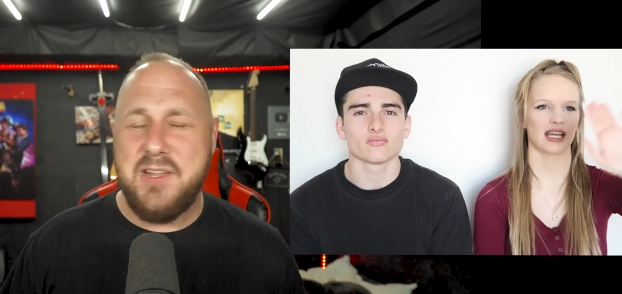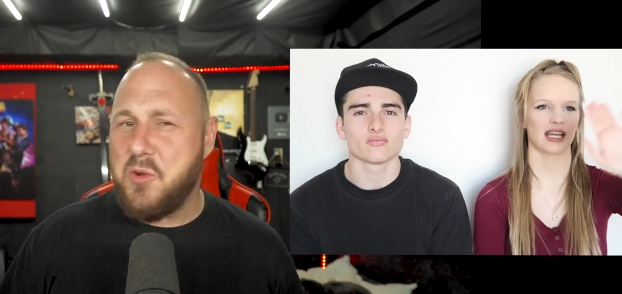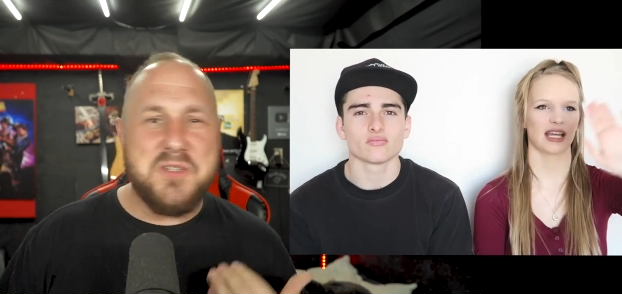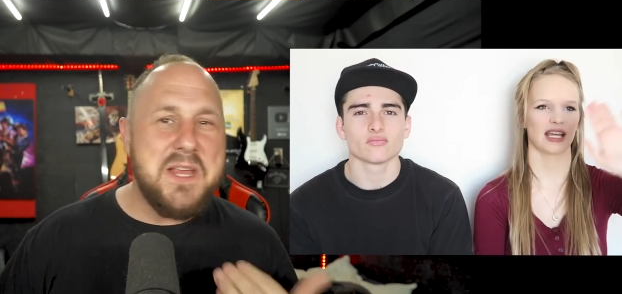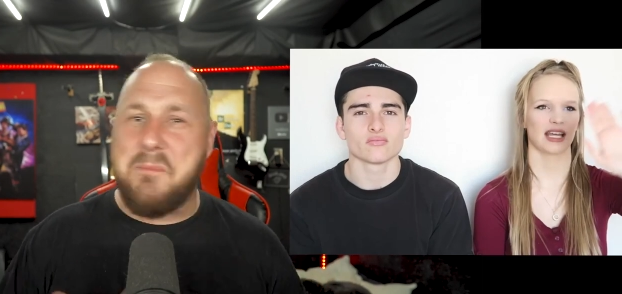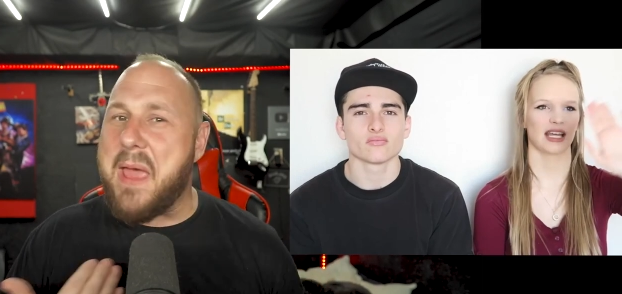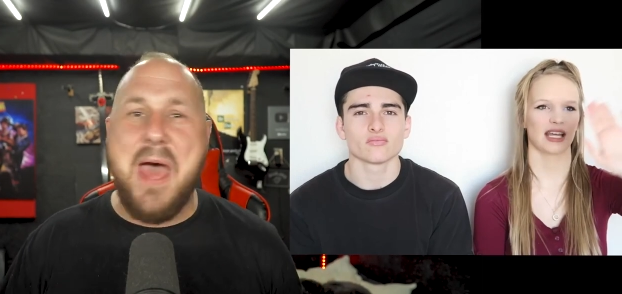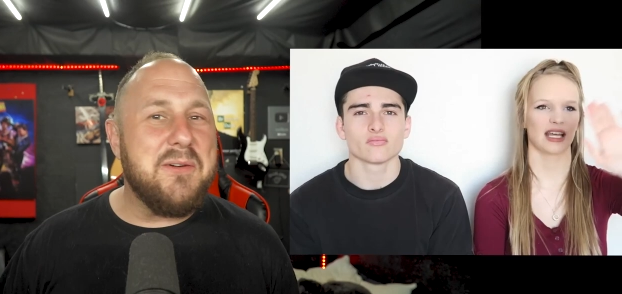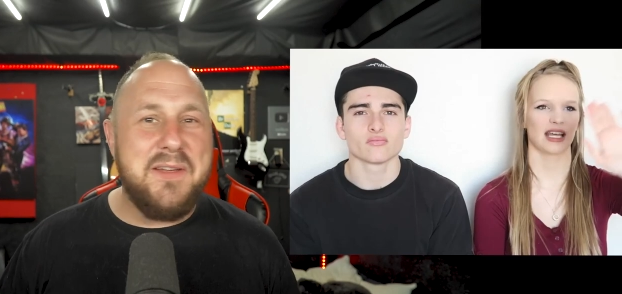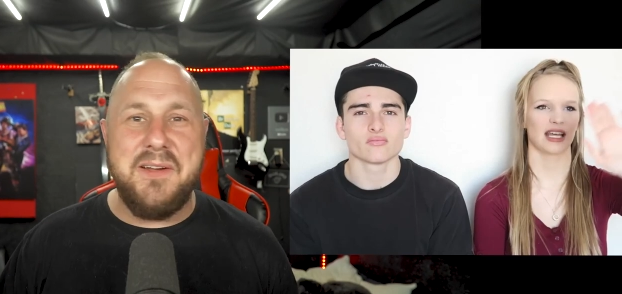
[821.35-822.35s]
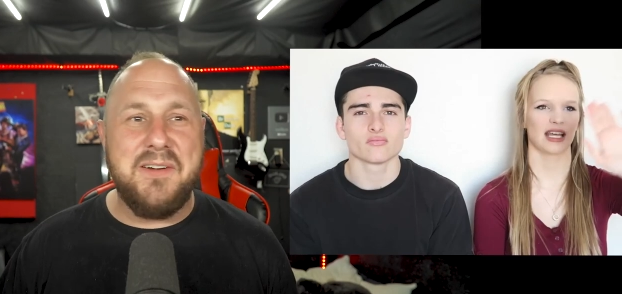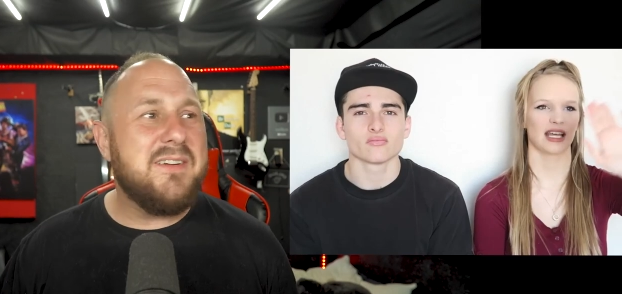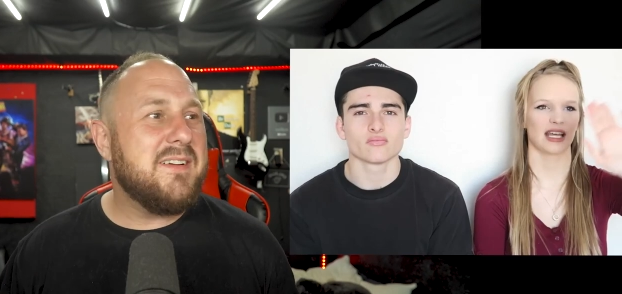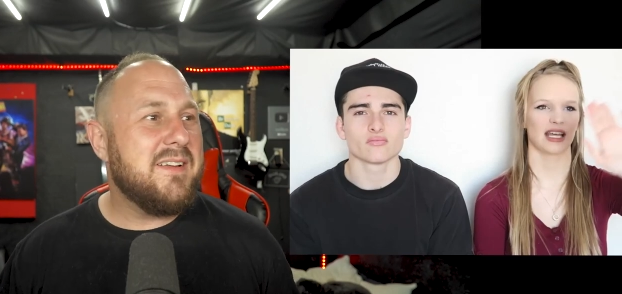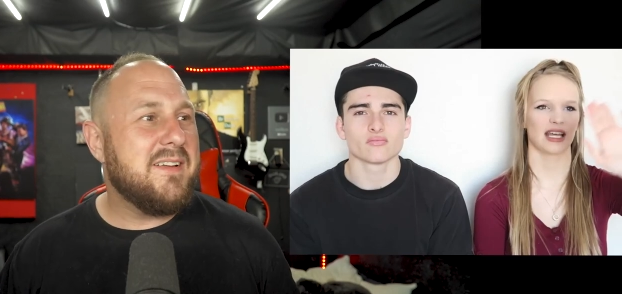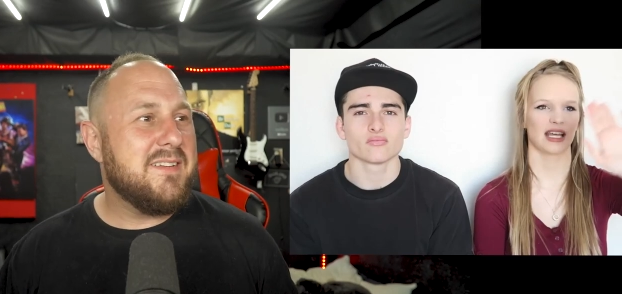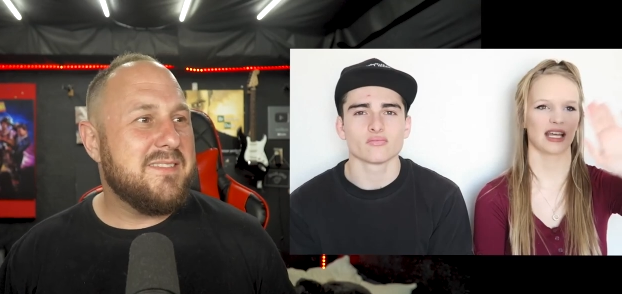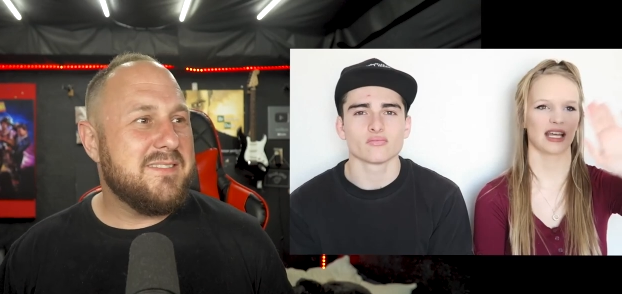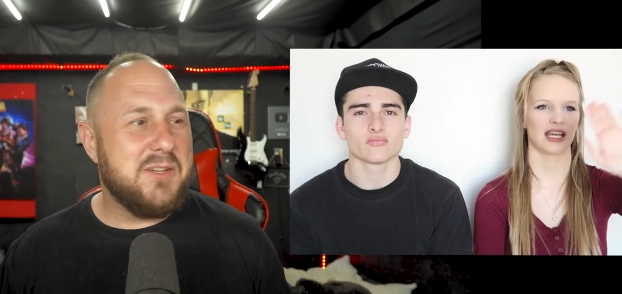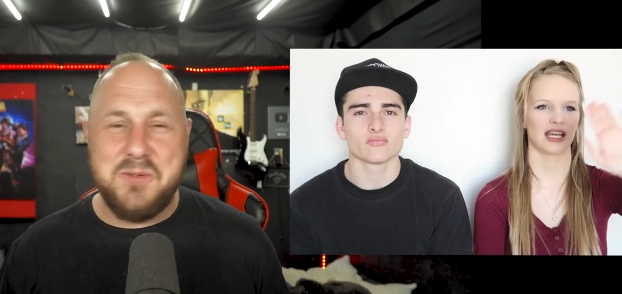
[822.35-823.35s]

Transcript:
Speaker 1: You don't see a pattern here? You